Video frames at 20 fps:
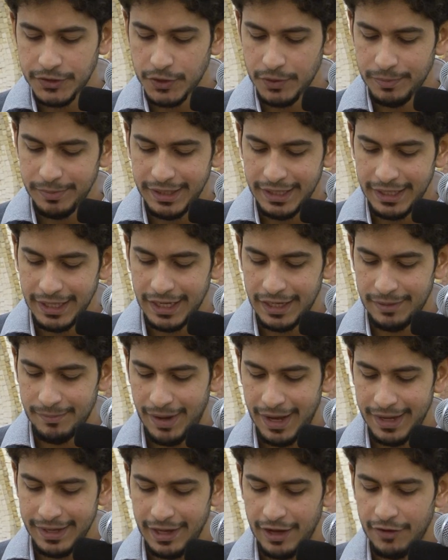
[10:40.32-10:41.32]
to me in
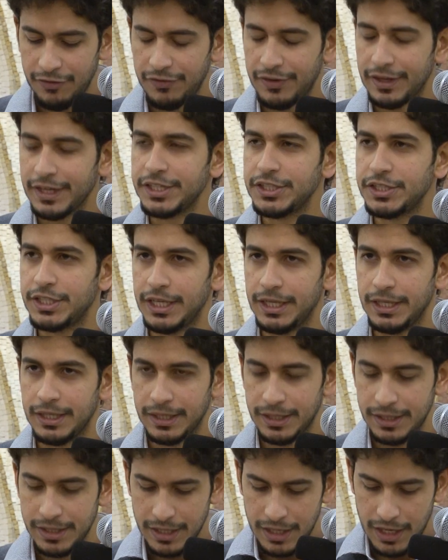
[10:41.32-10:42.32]
my affliction.